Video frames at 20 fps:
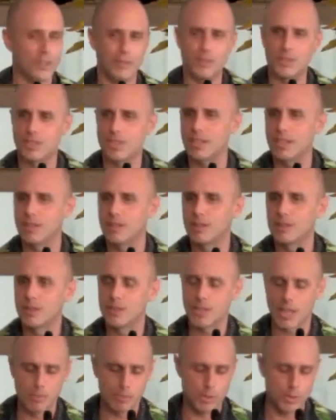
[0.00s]
singers
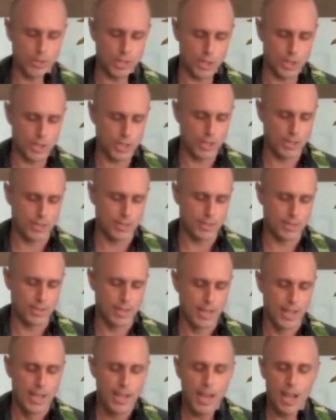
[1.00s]
and musicians,
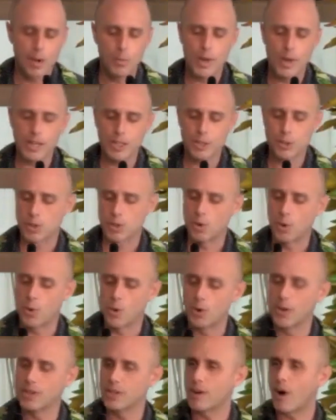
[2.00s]
and when it's
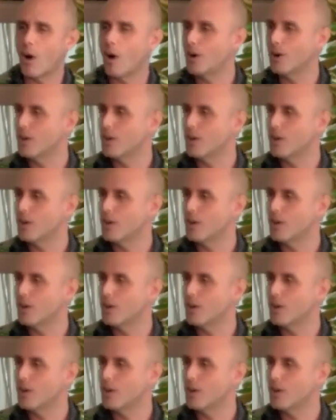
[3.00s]
recorded, artists